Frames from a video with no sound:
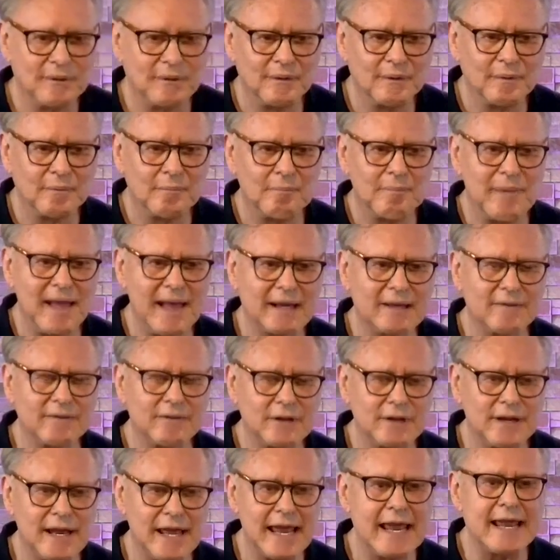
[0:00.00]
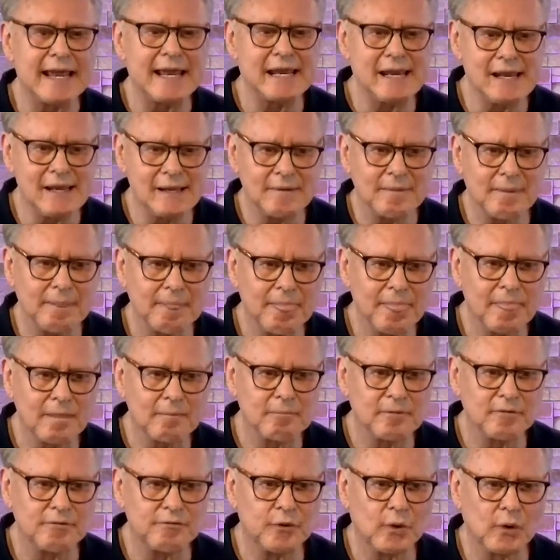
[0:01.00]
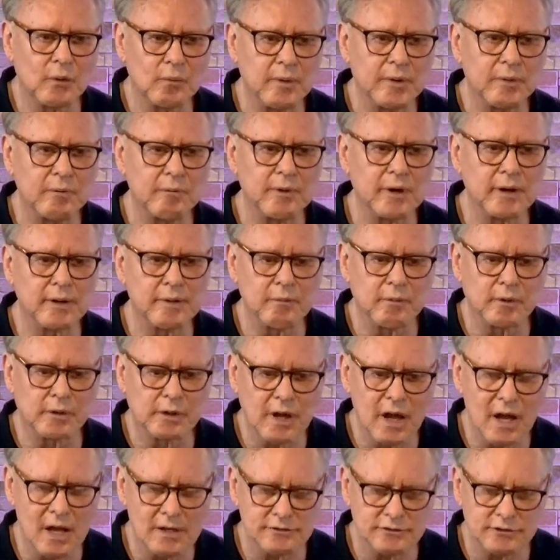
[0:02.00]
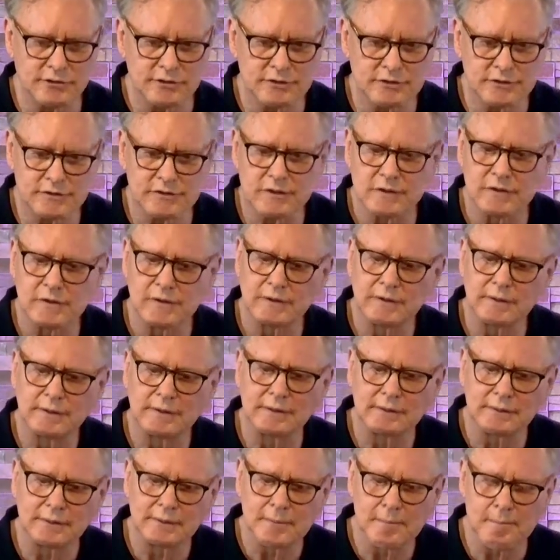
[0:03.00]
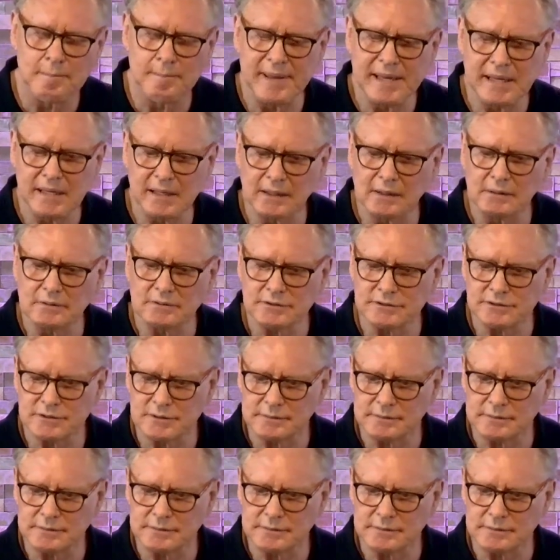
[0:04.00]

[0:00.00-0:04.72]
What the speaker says: back in the day, before we really were conscious beings.